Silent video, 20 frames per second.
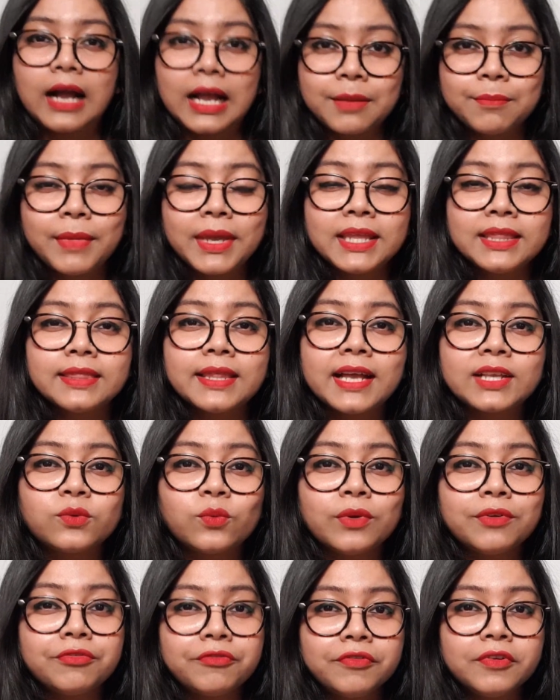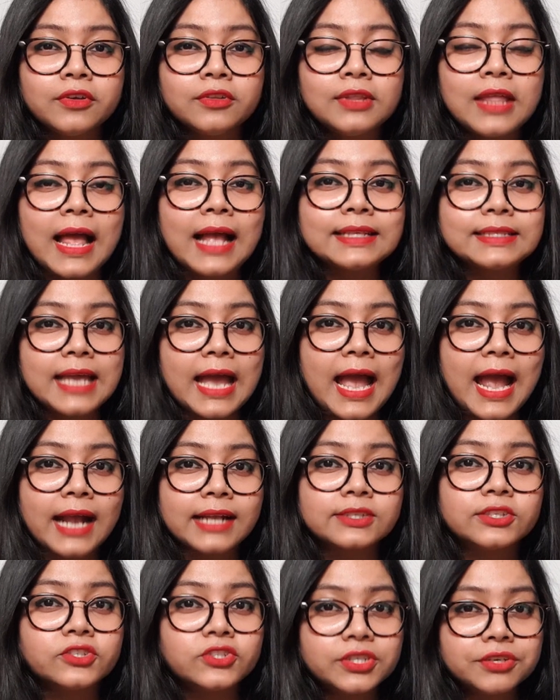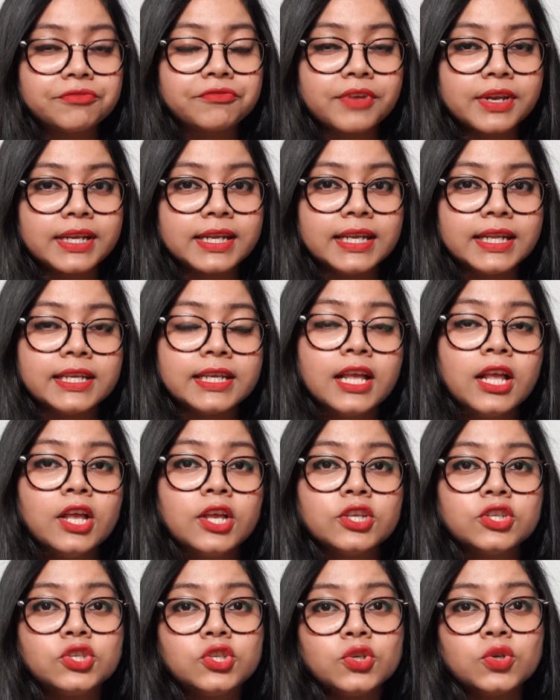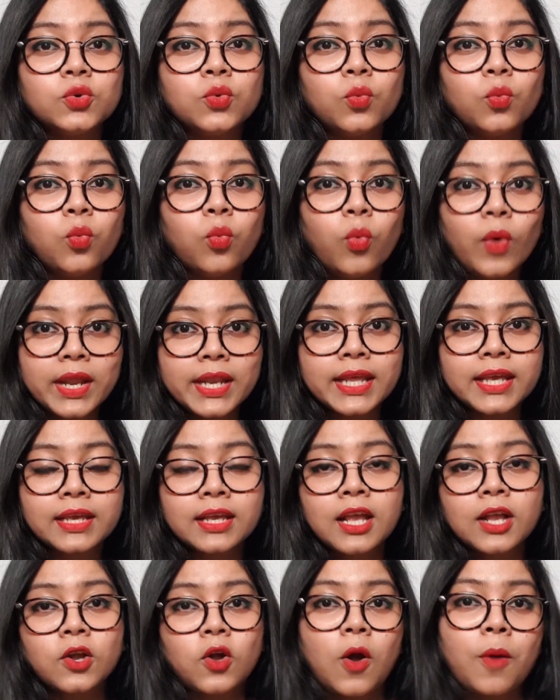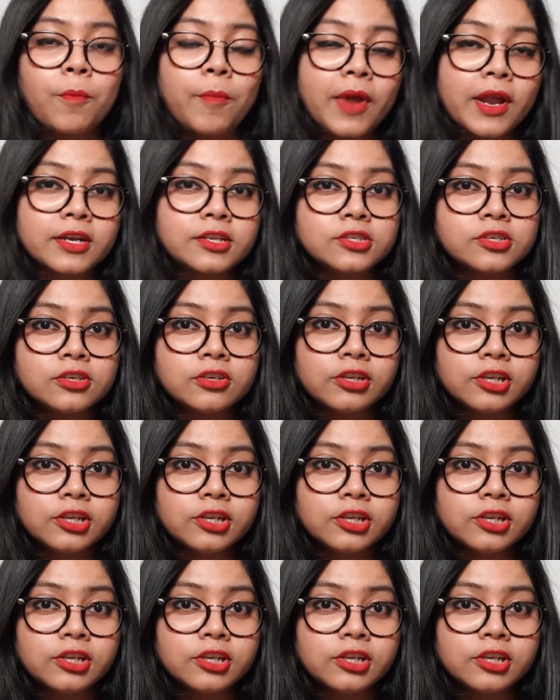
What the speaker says: I mean that we feel and act differently to winning compared to